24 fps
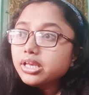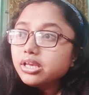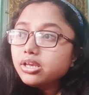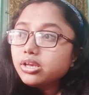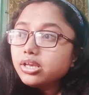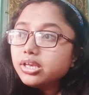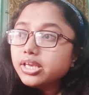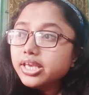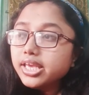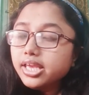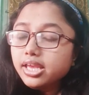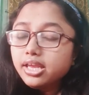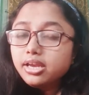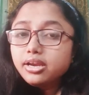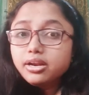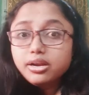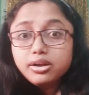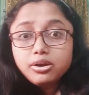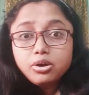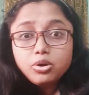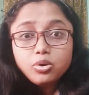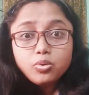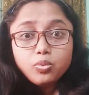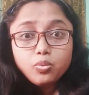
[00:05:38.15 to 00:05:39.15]

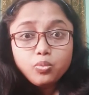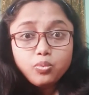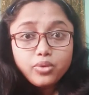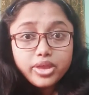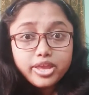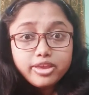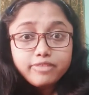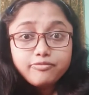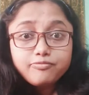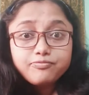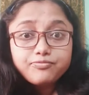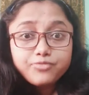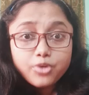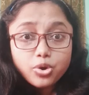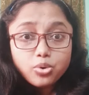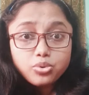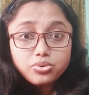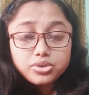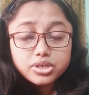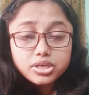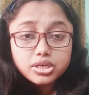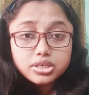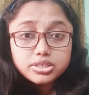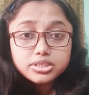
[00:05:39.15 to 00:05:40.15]
here we
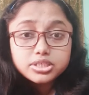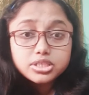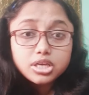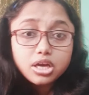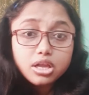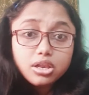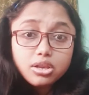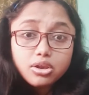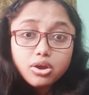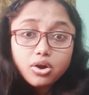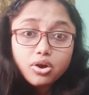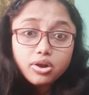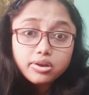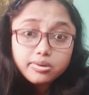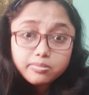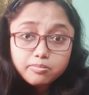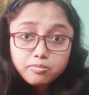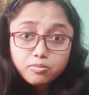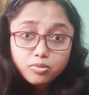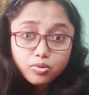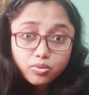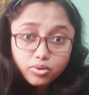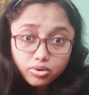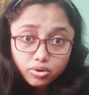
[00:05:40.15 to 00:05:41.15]
focus a lot
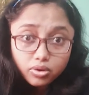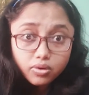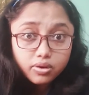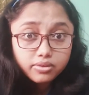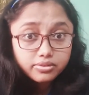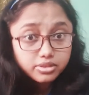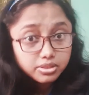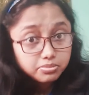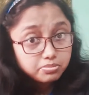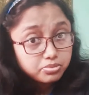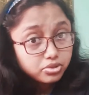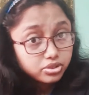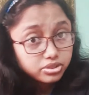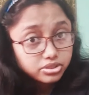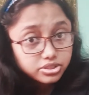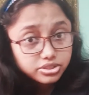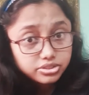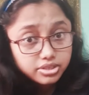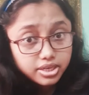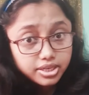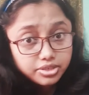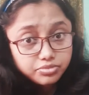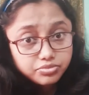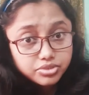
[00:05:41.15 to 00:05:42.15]
more on the
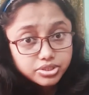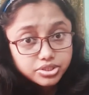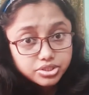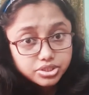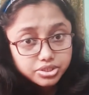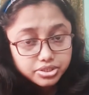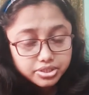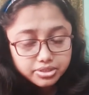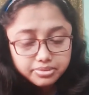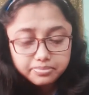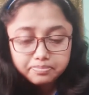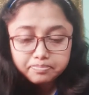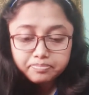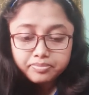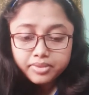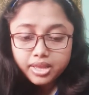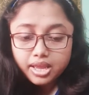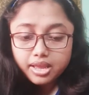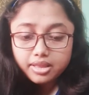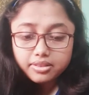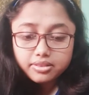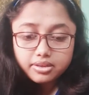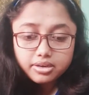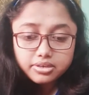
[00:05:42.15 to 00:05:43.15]
British literature,
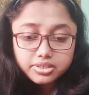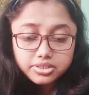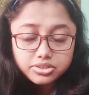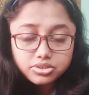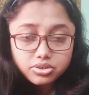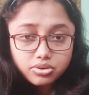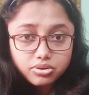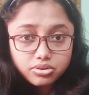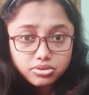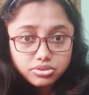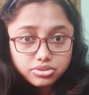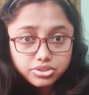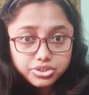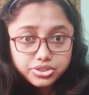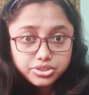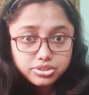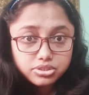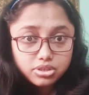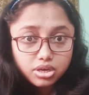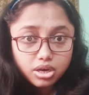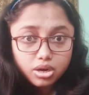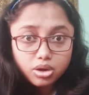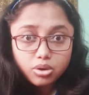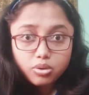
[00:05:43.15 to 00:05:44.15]
and there is
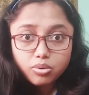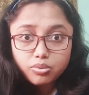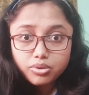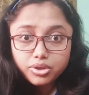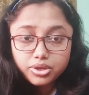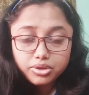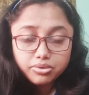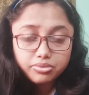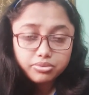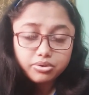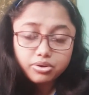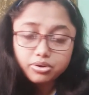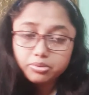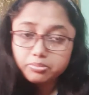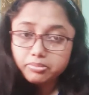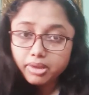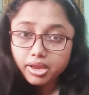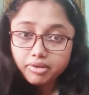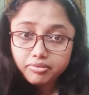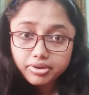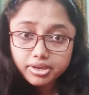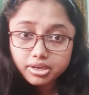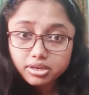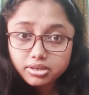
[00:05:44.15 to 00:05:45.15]
also,
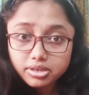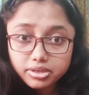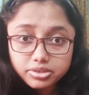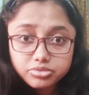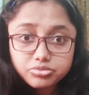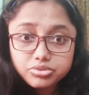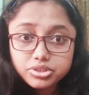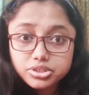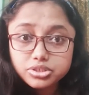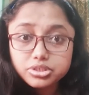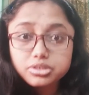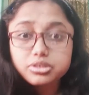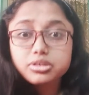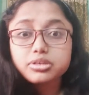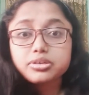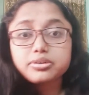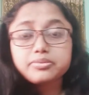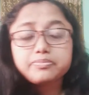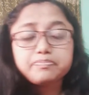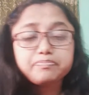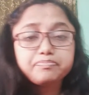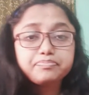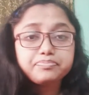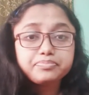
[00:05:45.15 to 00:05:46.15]
American
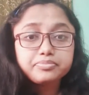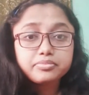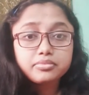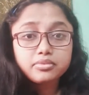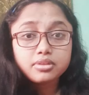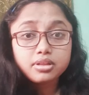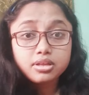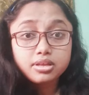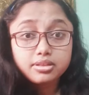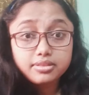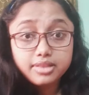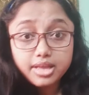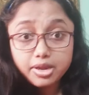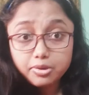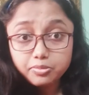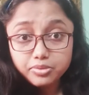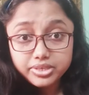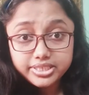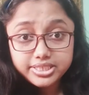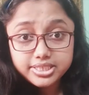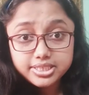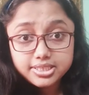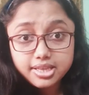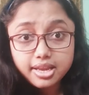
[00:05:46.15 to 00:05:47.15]
literature that
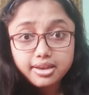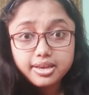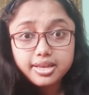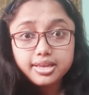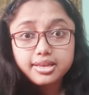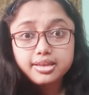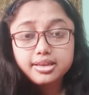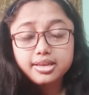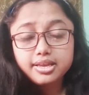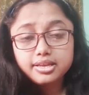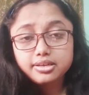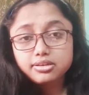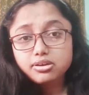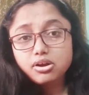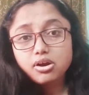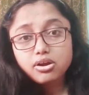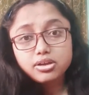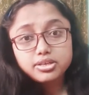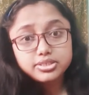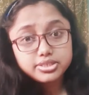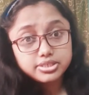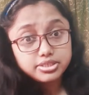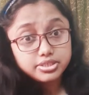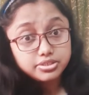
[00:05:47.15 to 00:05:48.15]
we study in
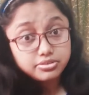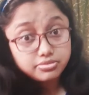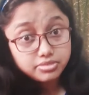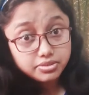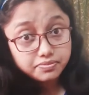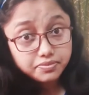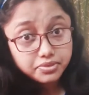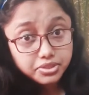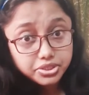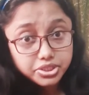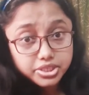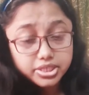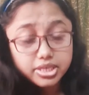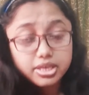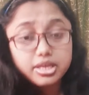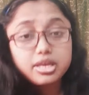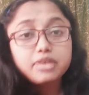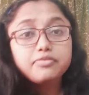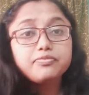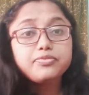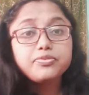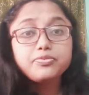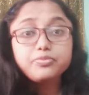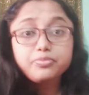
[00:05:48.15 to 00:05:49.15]
college and university.
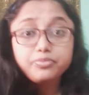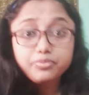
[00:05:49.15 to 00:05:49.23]
If